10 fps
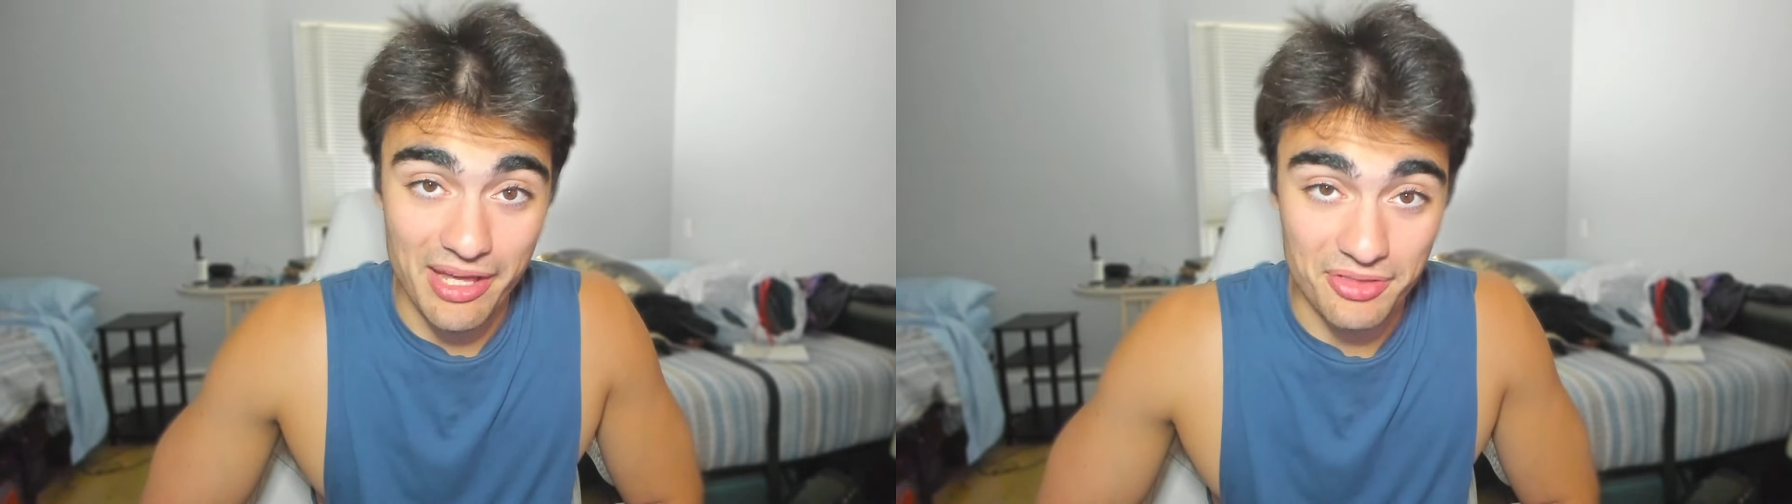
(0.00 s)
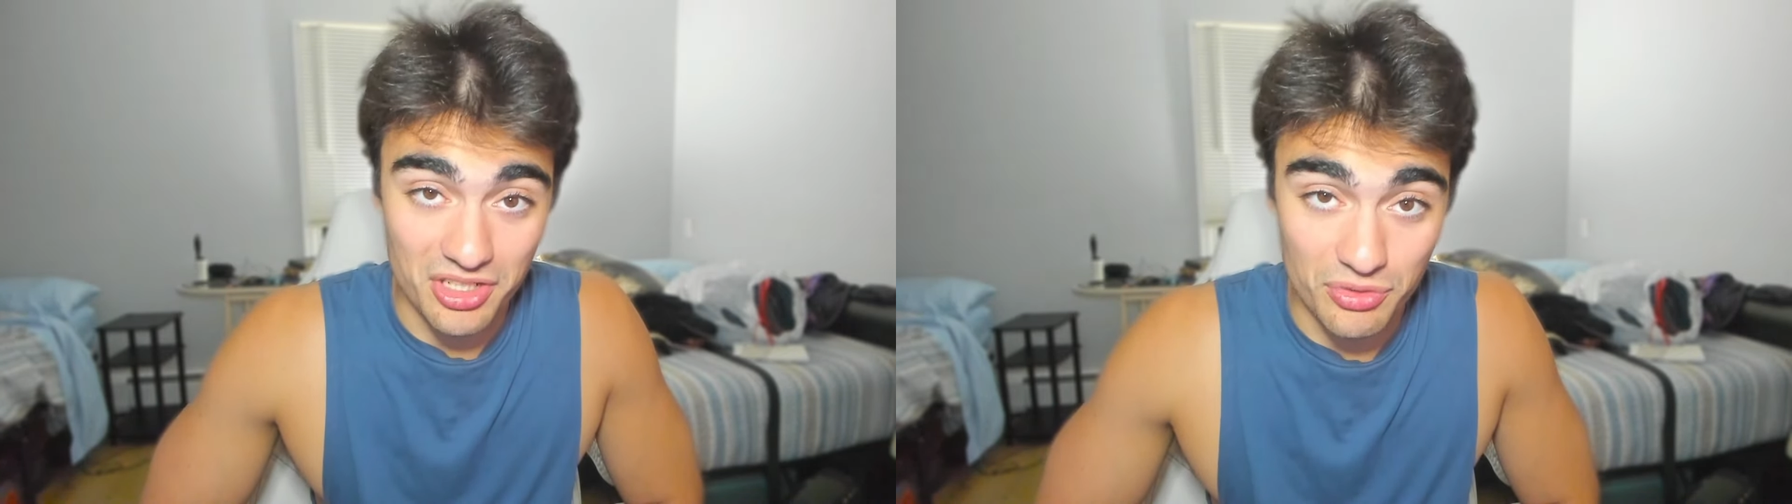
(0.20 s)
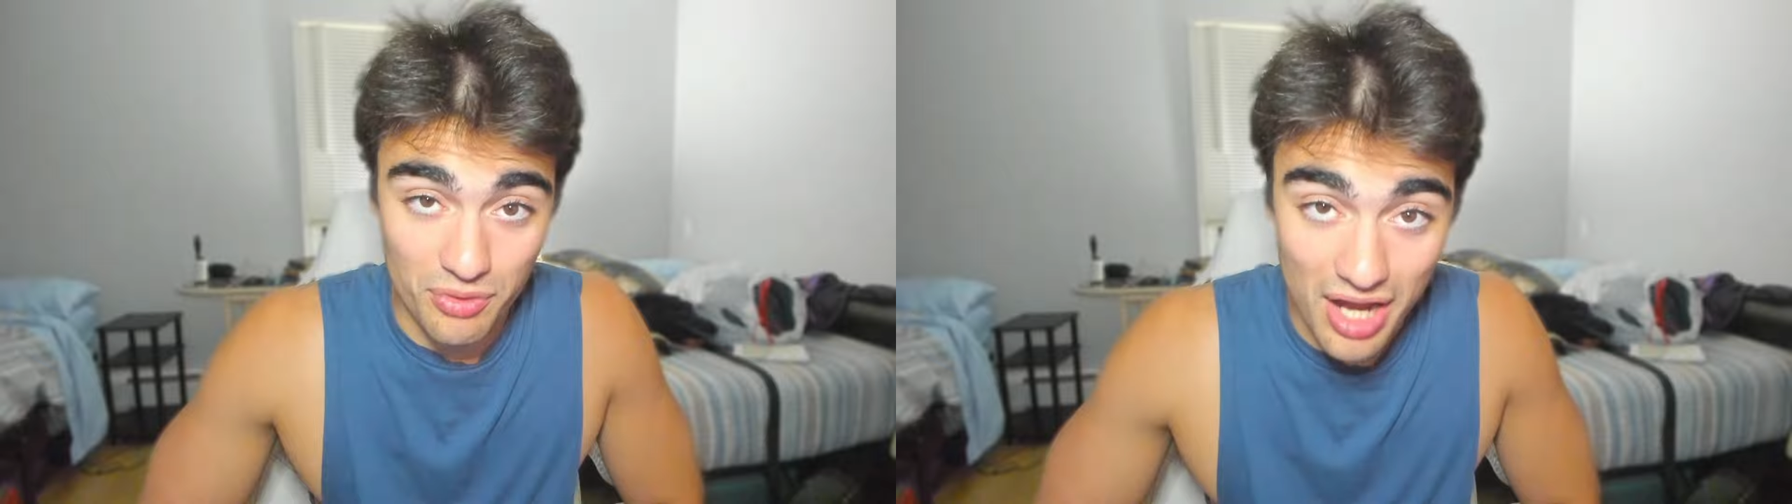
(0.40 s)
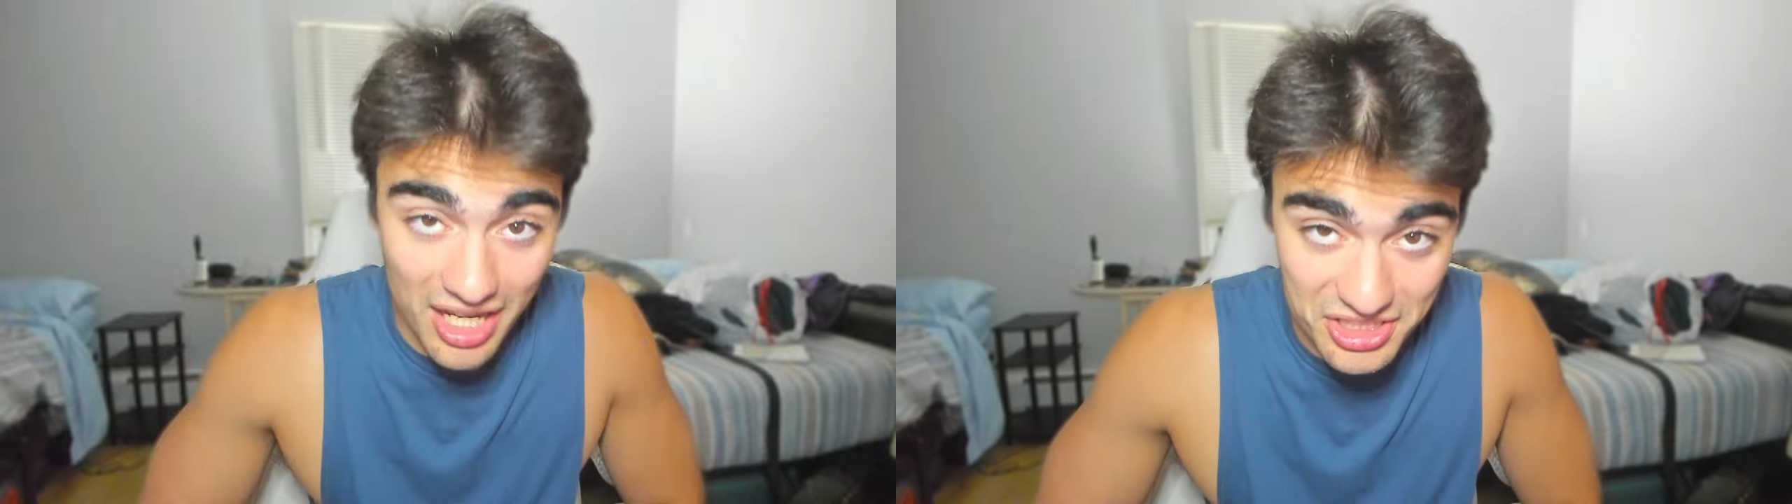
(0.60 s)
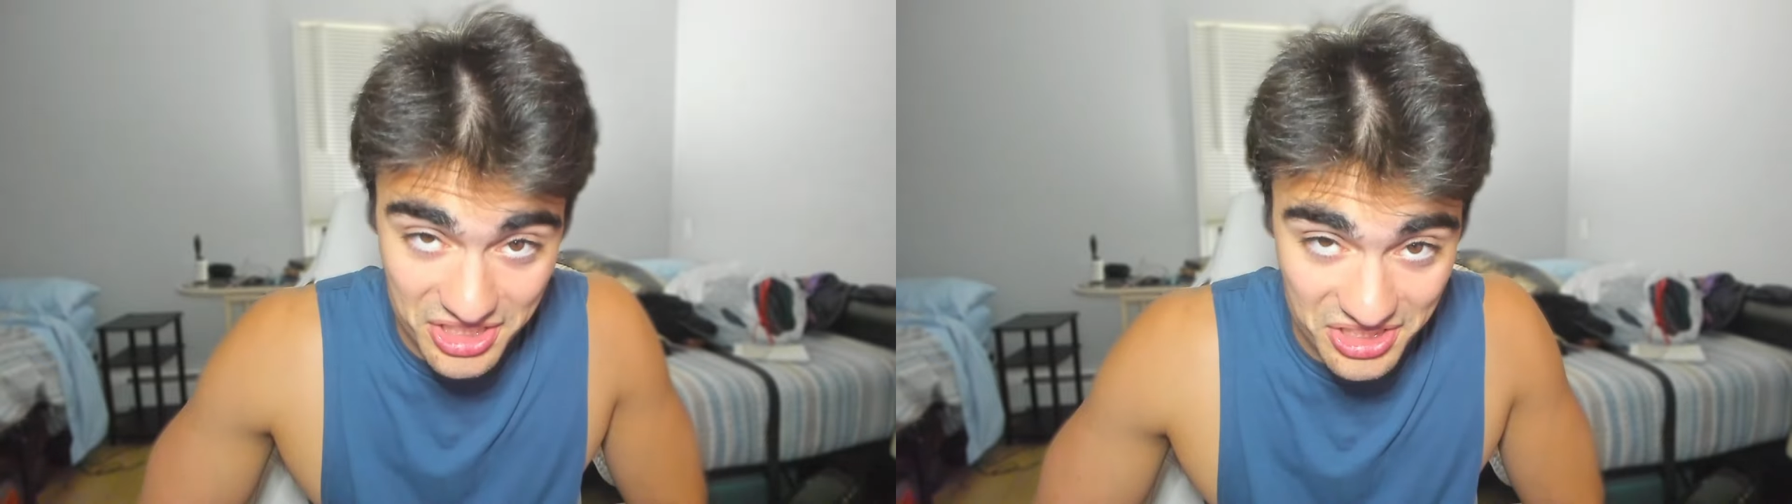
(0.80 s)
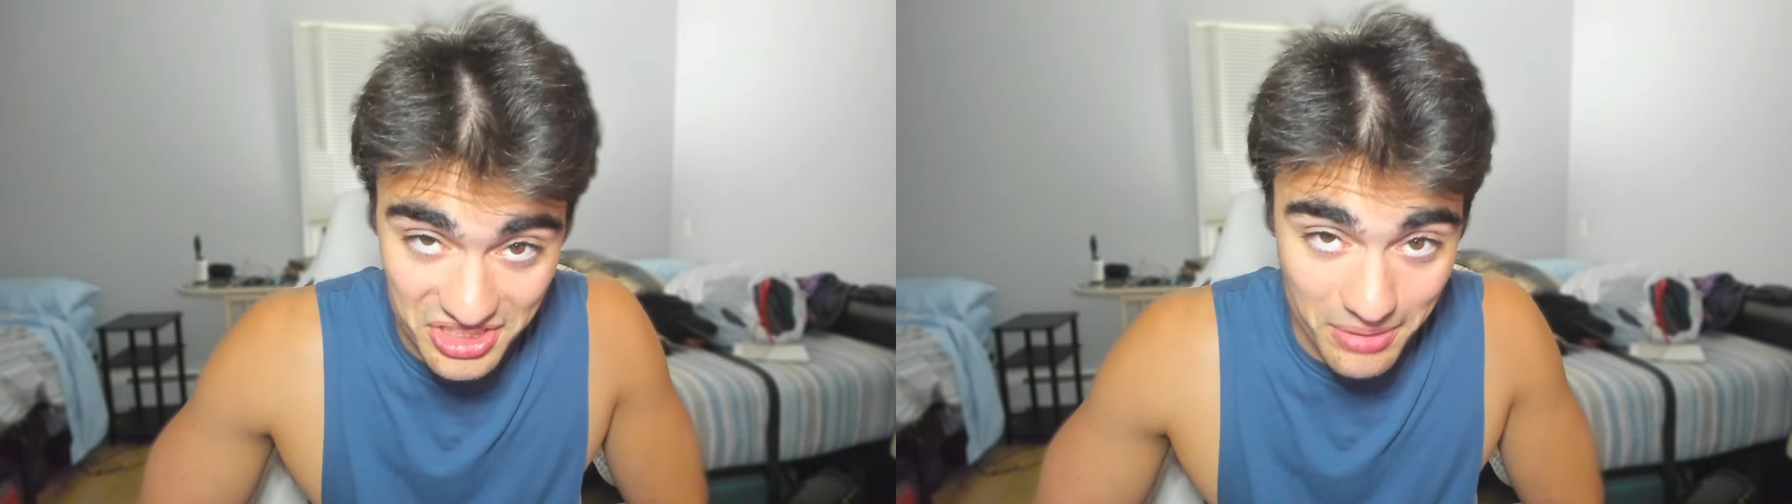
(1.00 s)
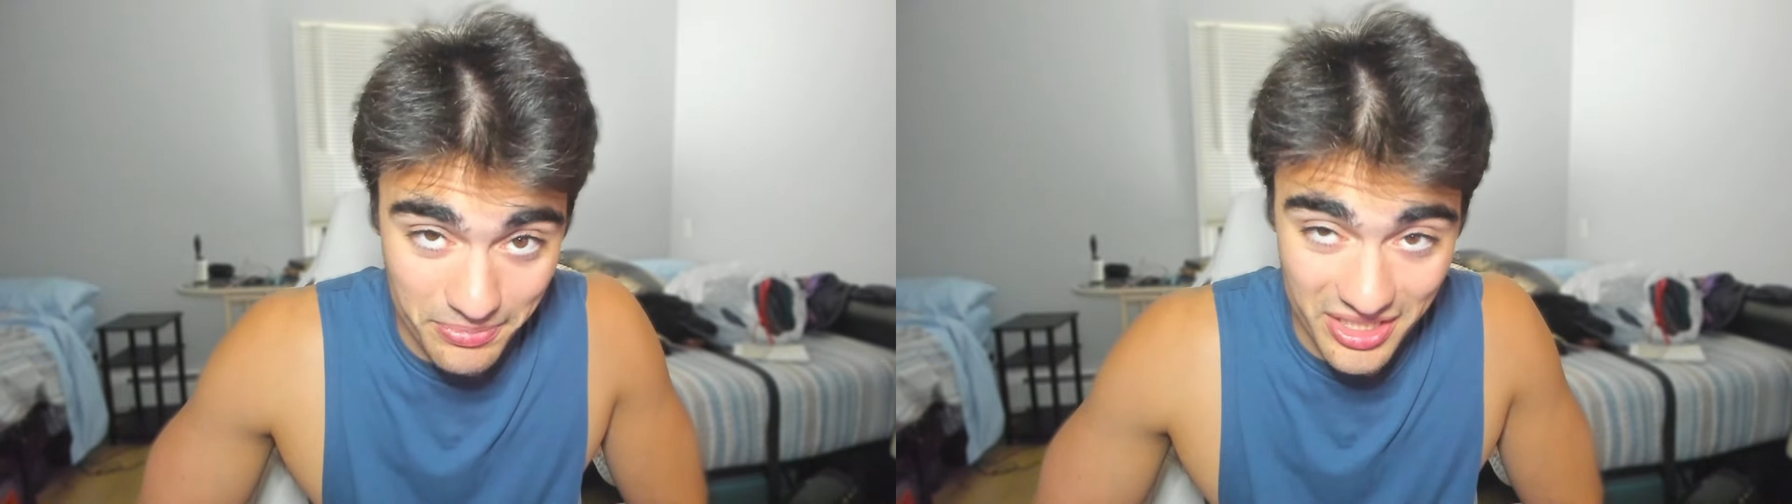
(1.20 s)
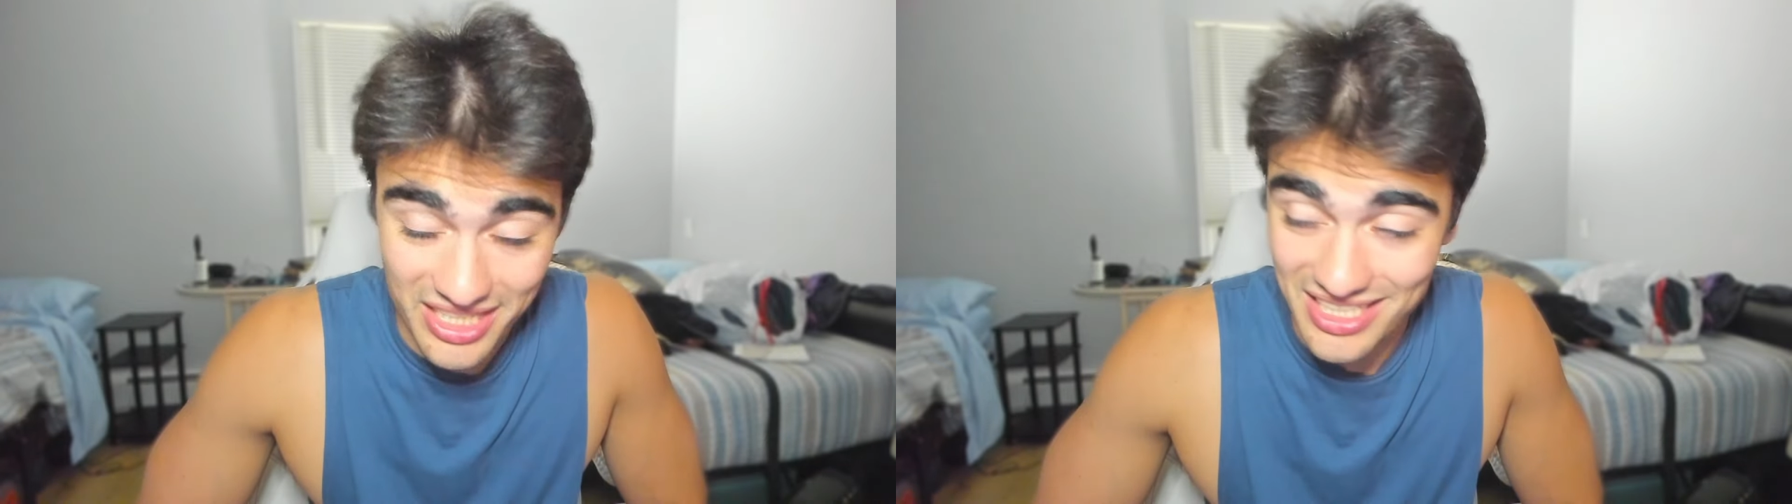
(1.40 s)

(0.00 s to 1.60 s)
out the garage or something,